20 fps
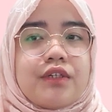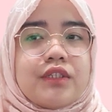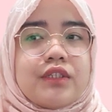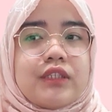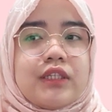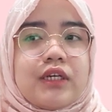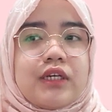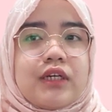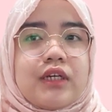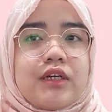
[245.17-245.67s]

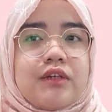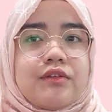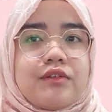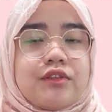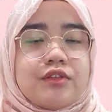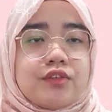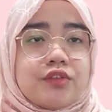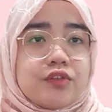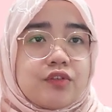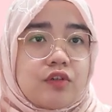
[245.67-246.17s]

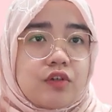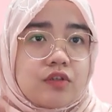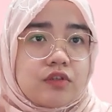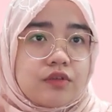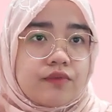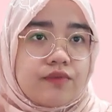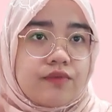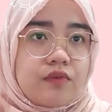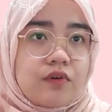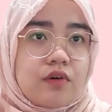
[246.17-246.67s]
the root
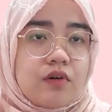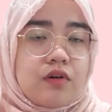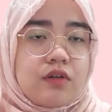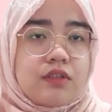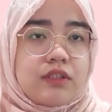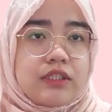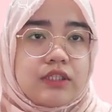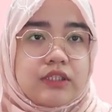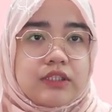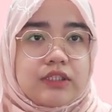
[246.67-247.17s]
cause for
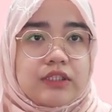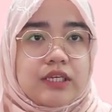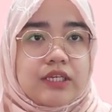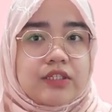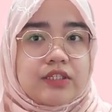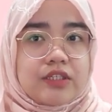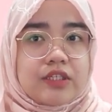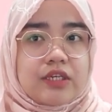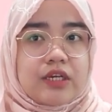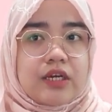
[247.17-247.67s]
this
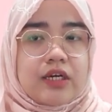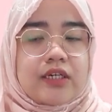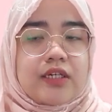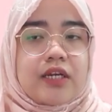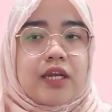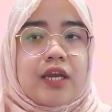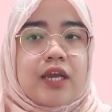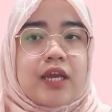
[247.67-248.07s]
NCR,